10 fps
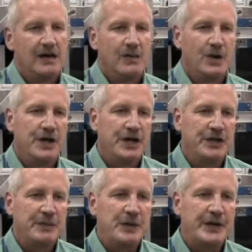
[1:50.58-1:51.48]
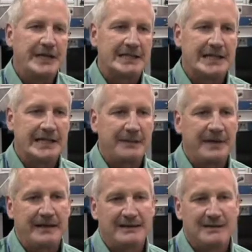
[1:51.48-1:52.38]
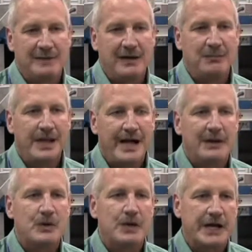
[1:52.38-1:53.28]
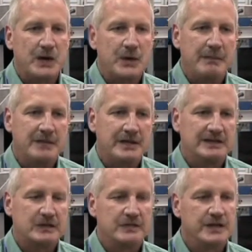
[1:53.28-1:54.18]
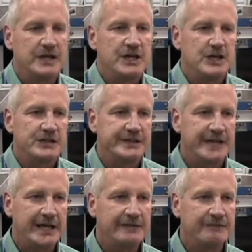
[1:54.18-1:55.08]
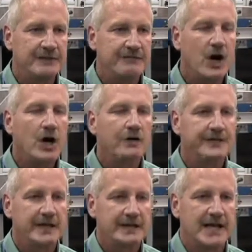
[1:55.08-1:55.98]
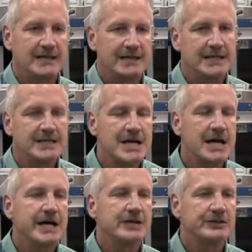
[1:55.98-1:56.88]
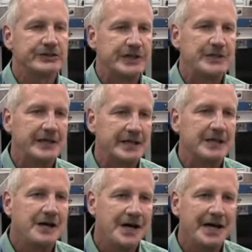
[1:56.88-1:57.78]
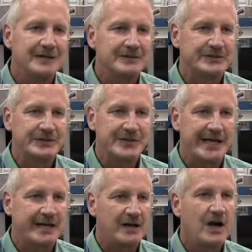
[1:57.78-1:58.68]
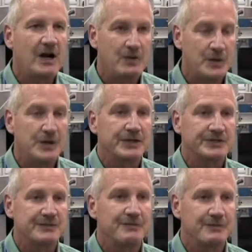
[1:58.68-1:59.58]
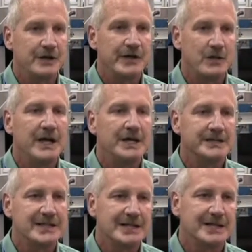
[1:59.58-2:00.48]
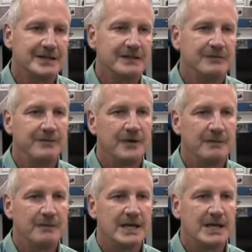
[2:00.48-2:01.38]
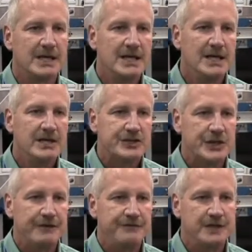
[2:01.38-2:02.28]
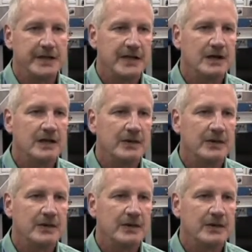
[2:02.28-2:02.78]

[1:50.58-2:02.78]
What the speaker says: One other point I'd like to make about Blackmore equipment is over the years they've evolved and got the entire sowing line so that it all works very well together, from tray filling all